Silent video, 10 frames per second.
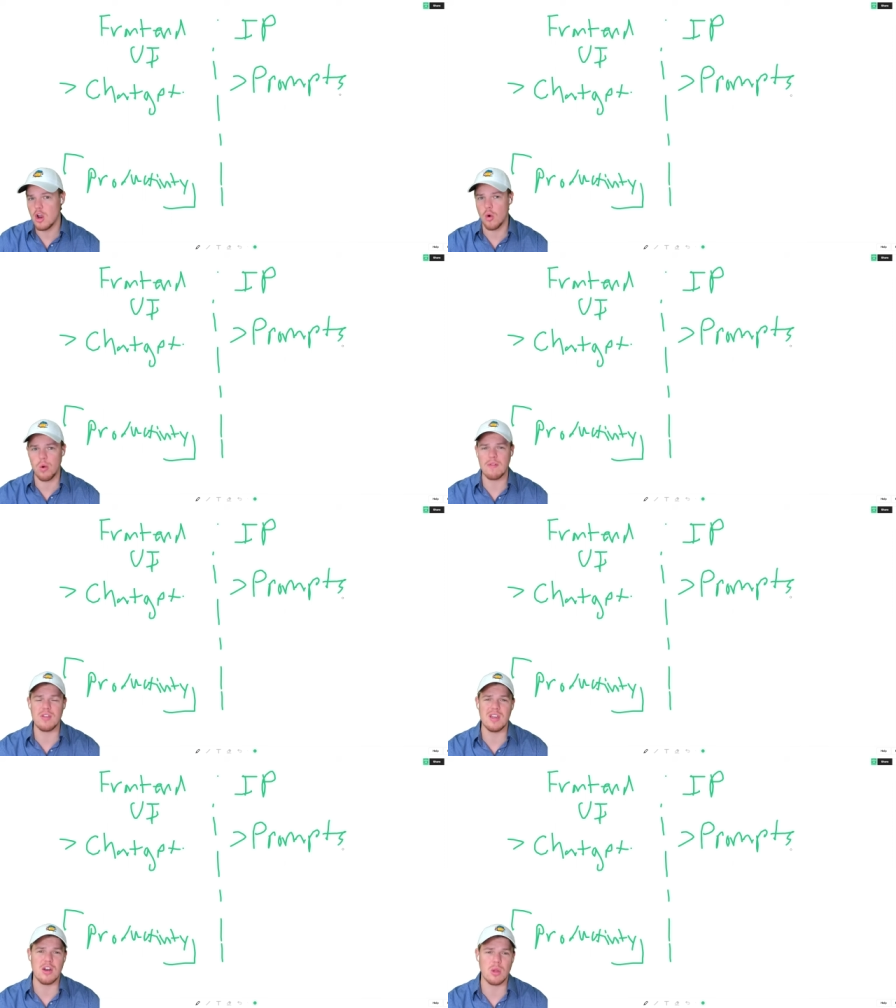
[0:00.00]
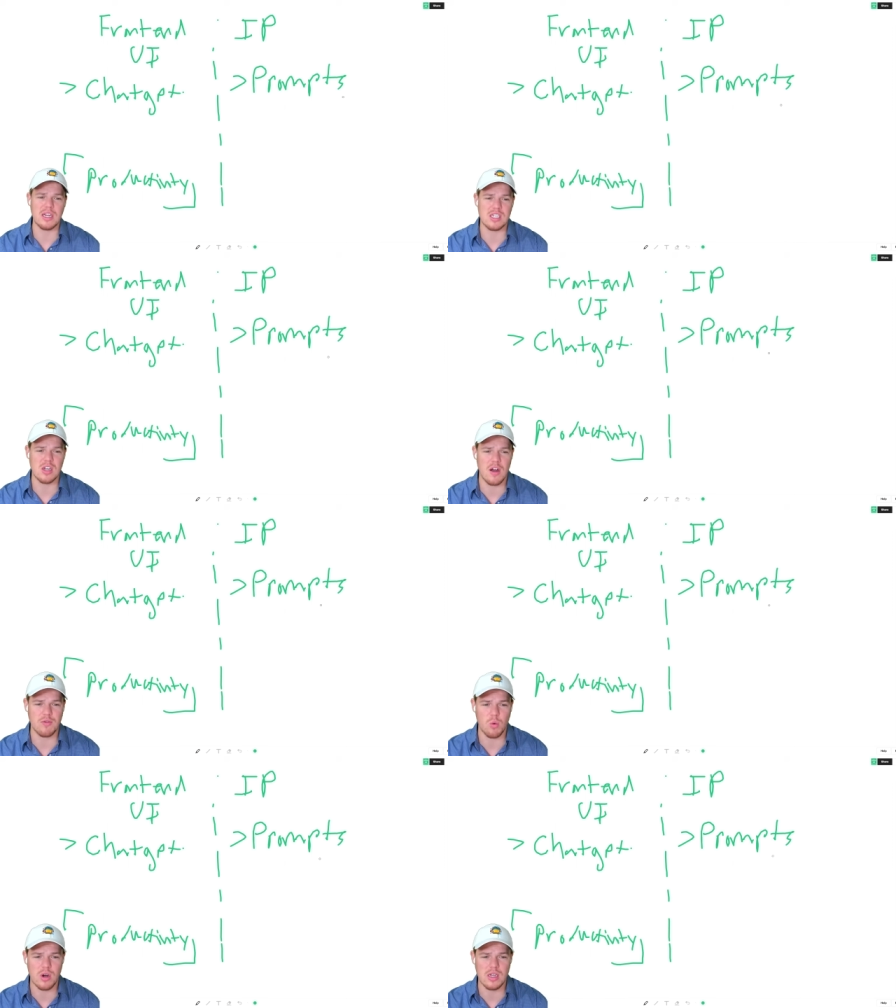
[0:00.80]
or whatever the underlying
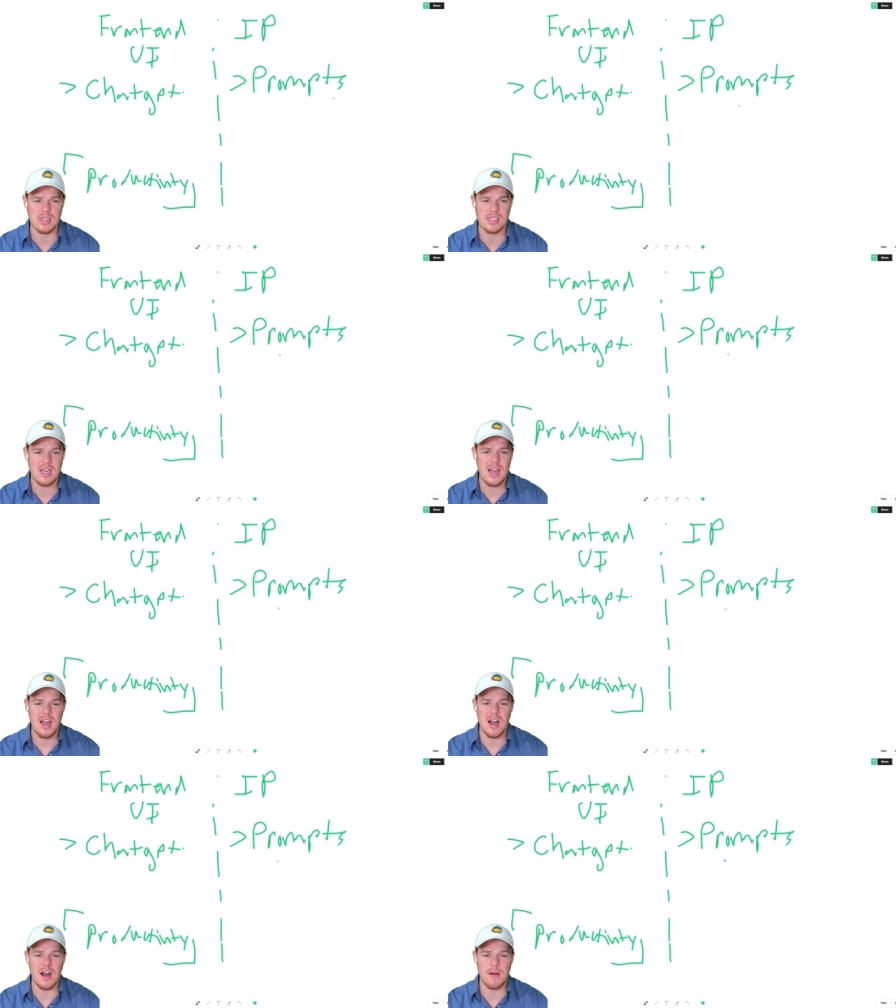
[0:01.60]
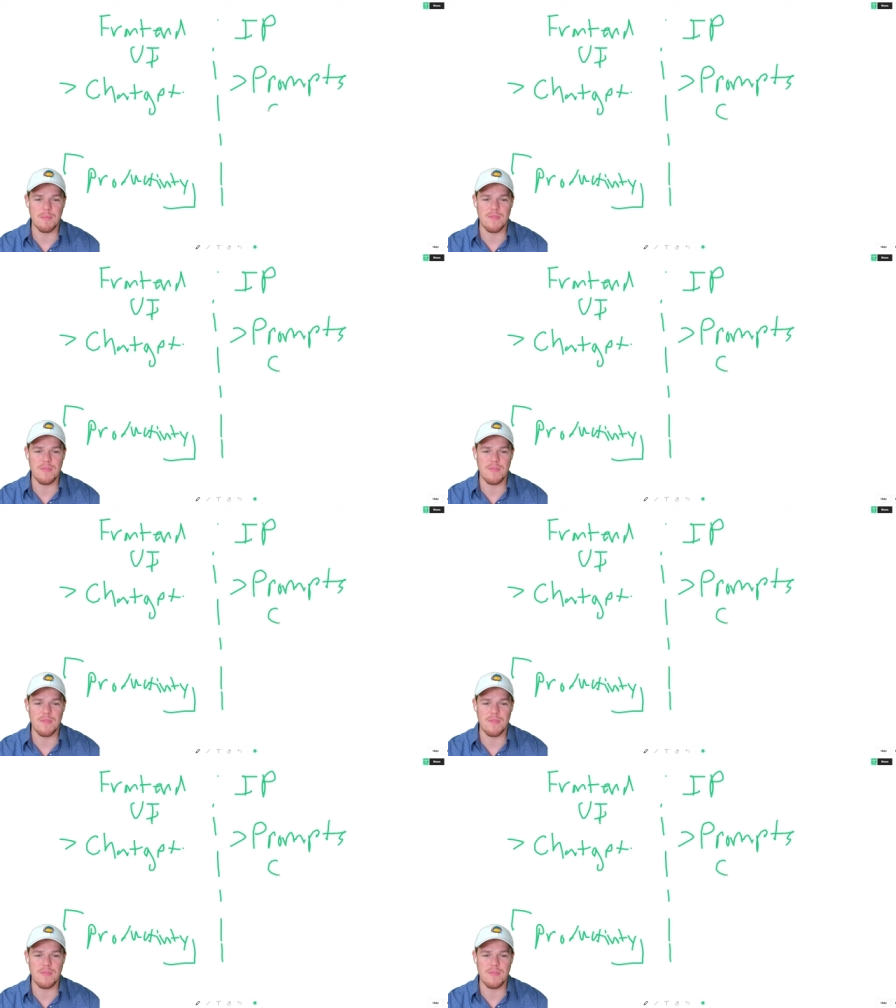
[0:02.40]
software is um,